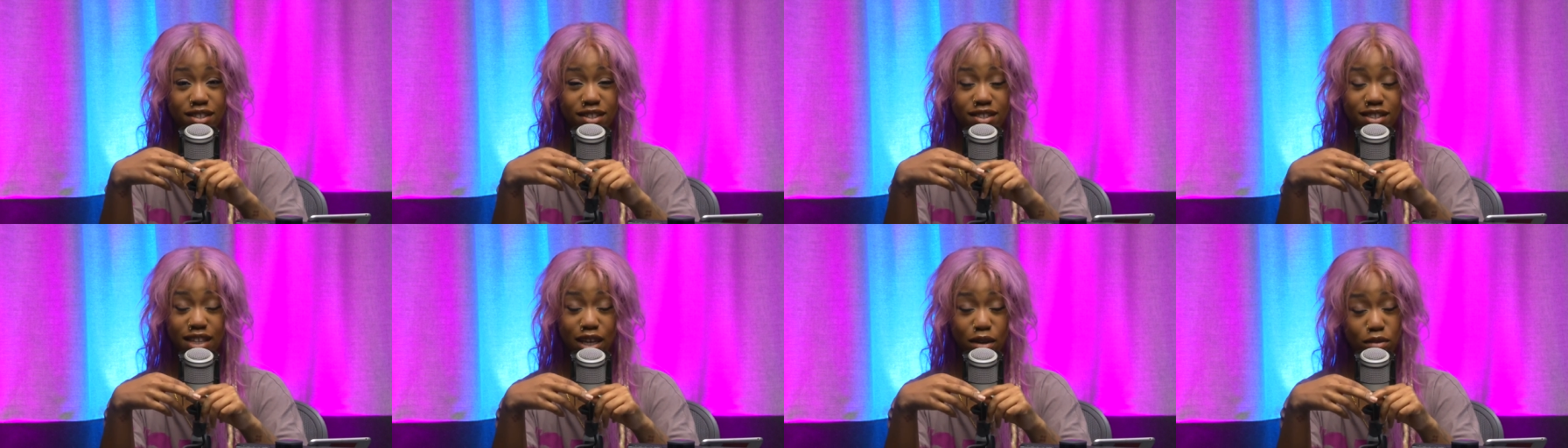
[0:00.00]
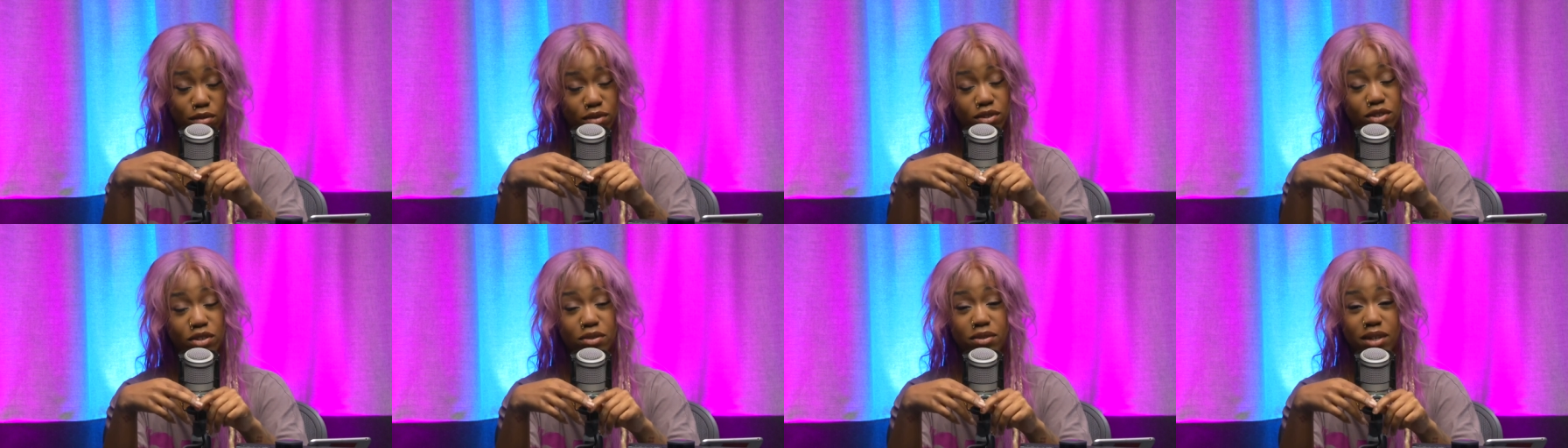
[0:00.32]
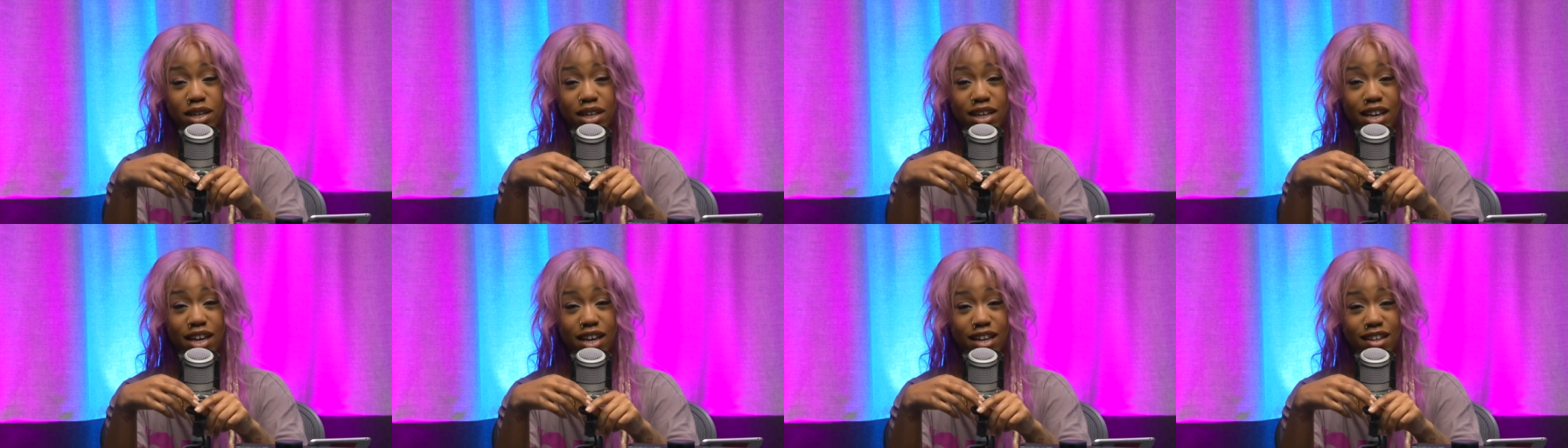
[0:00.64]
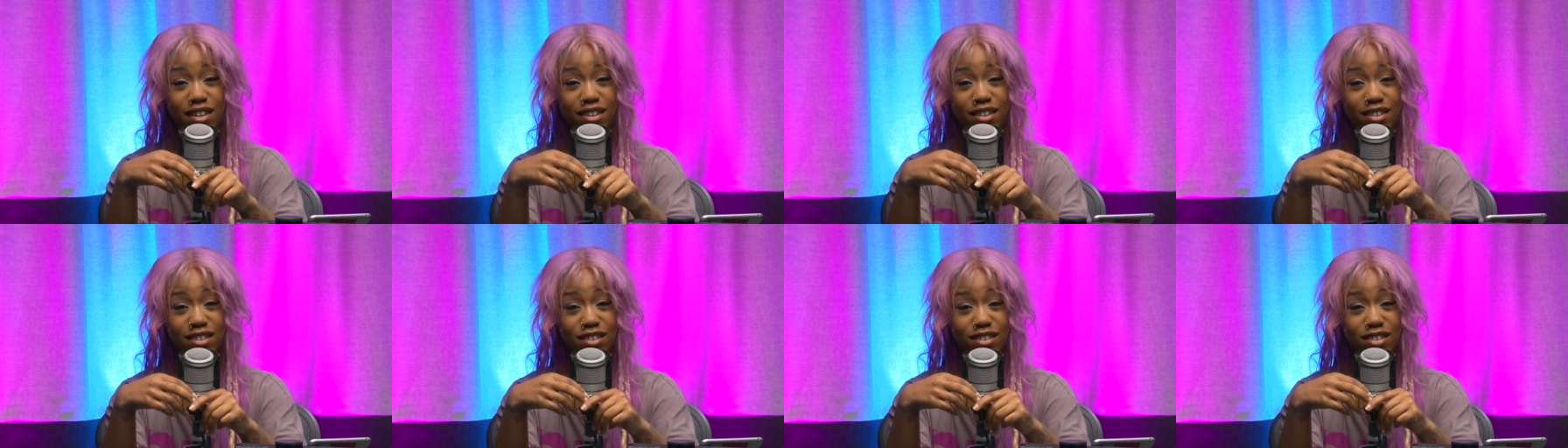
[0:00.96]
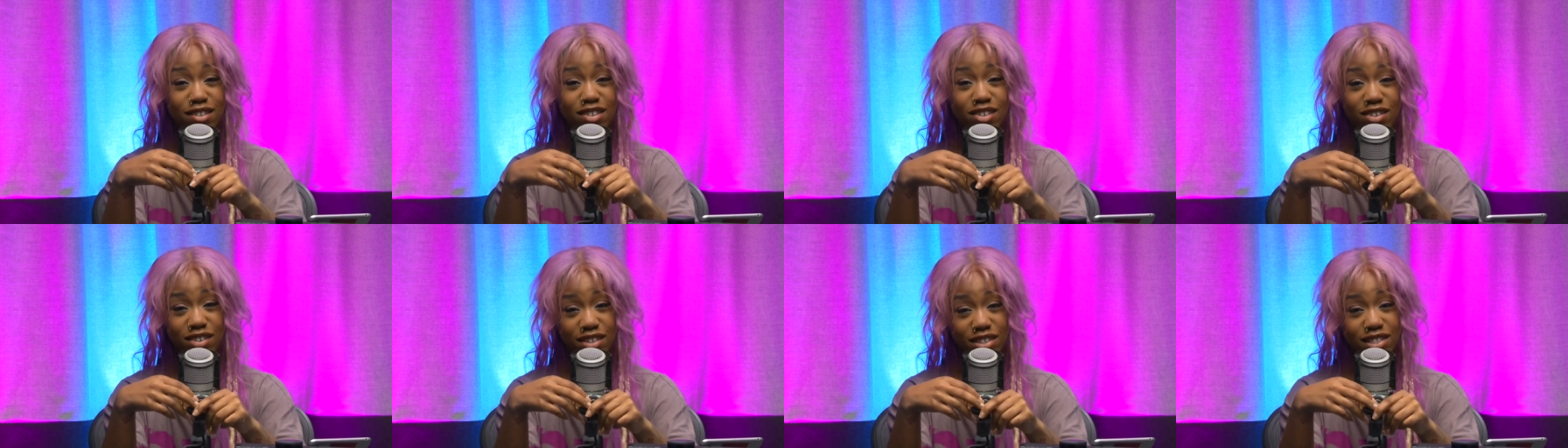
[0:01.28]
they will do it again
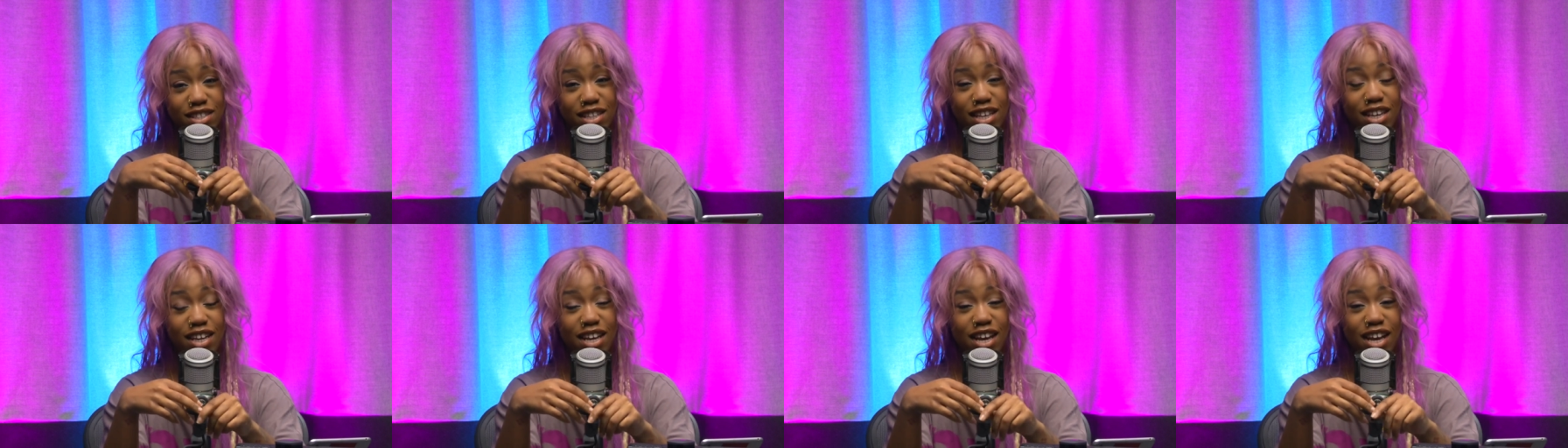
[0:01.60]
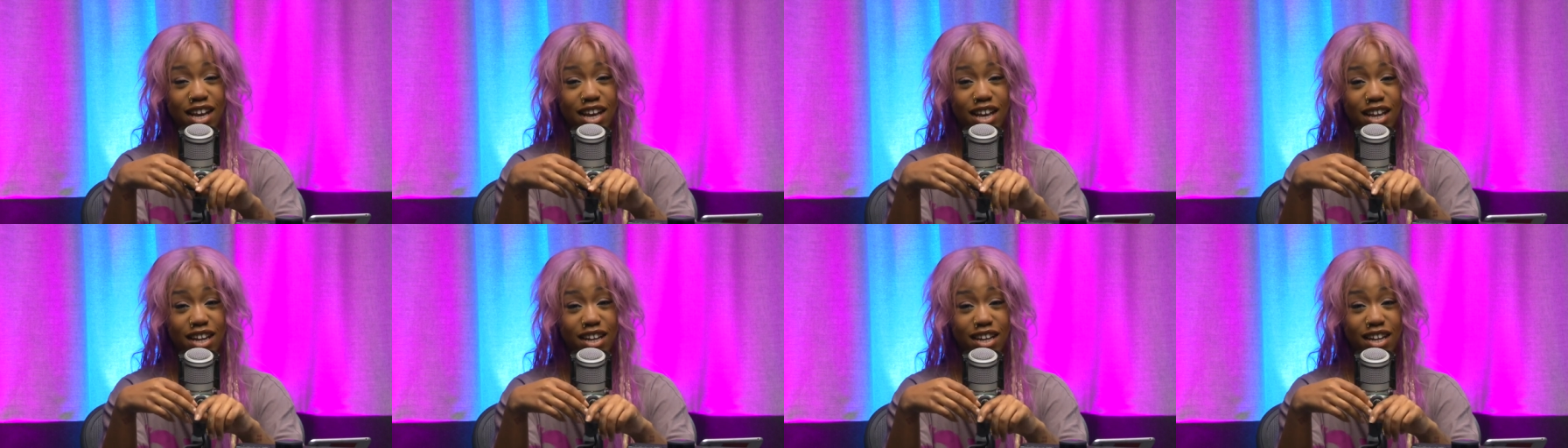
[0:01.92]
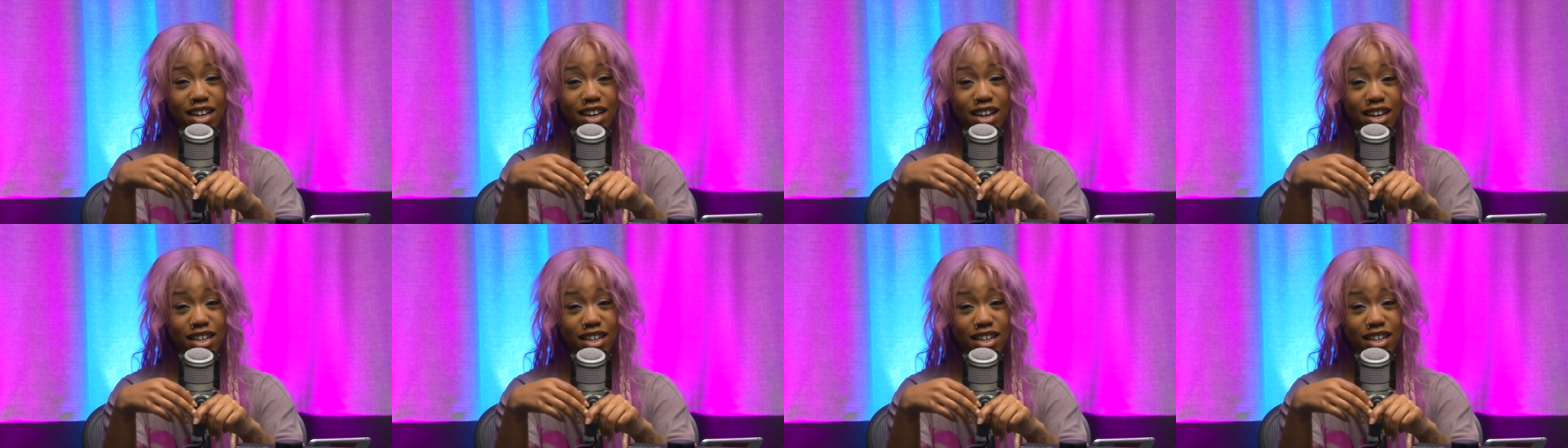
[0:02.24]
because they can